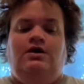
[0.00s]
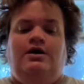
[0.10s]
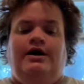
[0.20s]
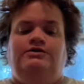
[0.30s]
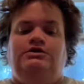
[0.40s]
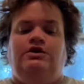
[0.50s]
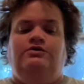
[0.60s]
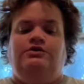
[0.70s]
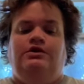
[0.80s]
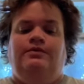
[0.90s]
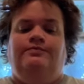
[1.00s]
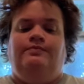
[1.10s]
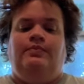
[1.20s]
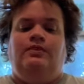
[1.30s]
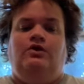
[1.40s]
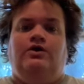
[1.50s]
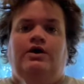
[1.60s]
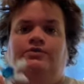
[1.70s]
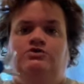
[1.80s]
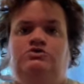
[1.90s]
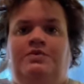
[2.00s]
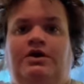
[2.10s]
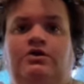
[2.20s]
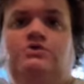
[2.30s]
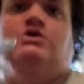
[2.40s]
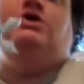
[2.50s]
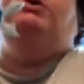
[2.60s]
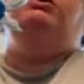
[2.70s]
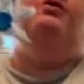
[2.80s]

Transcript: I tell them, okay, with your spinners, here's your